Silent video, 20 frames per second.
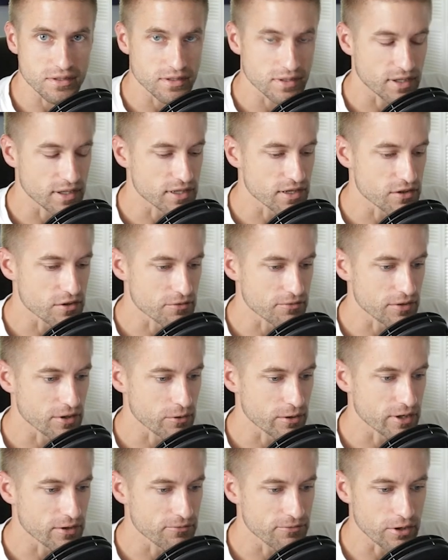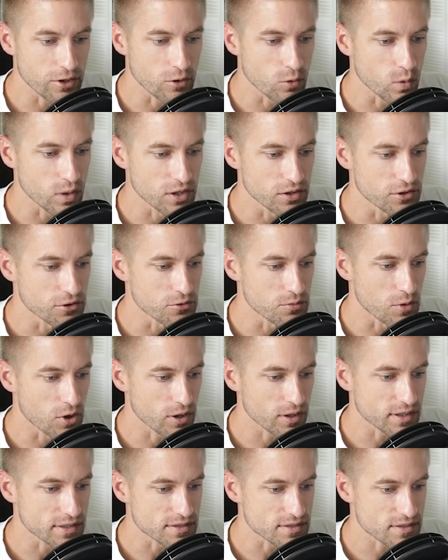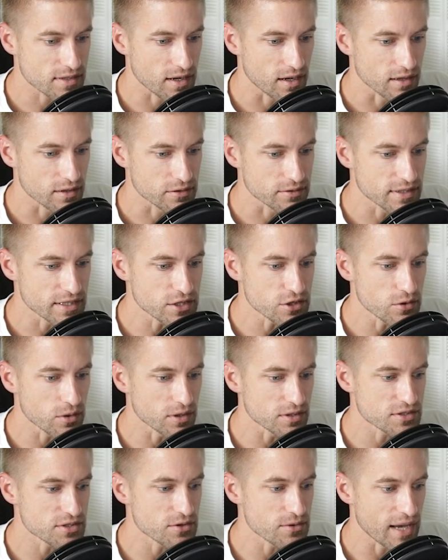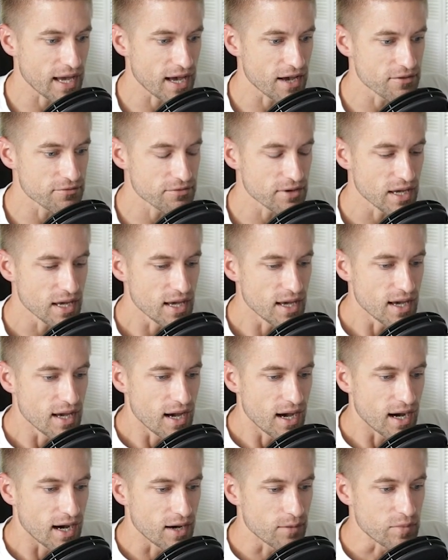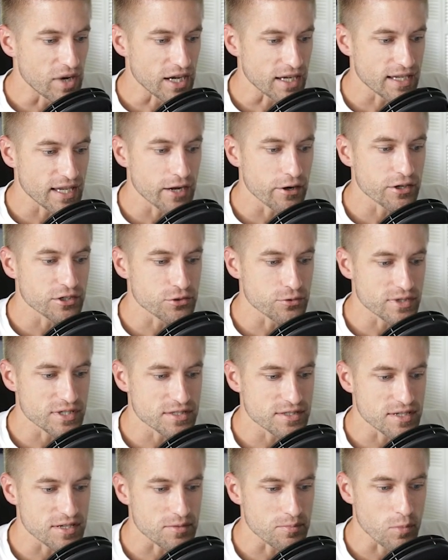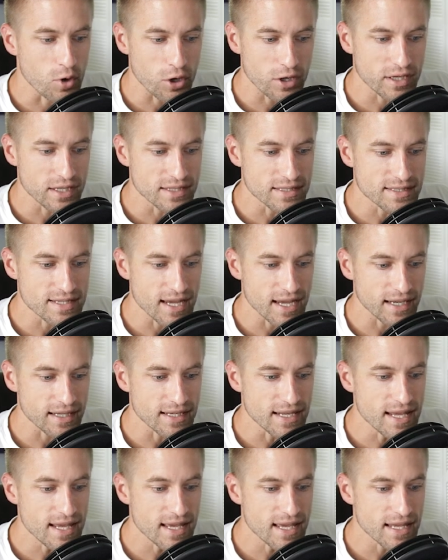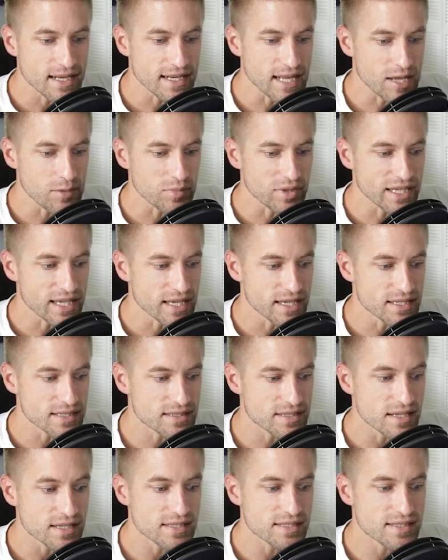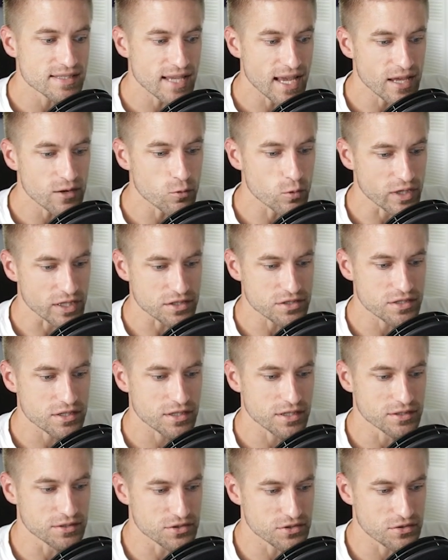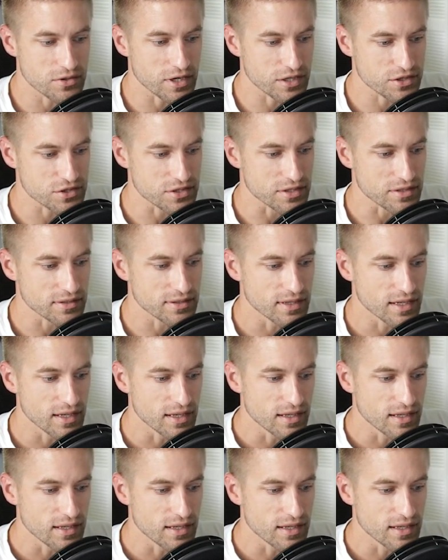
a, another very, very well-known Markan scholar. And then you also have um, a characteristic Markan technique, namely his sandwich construction.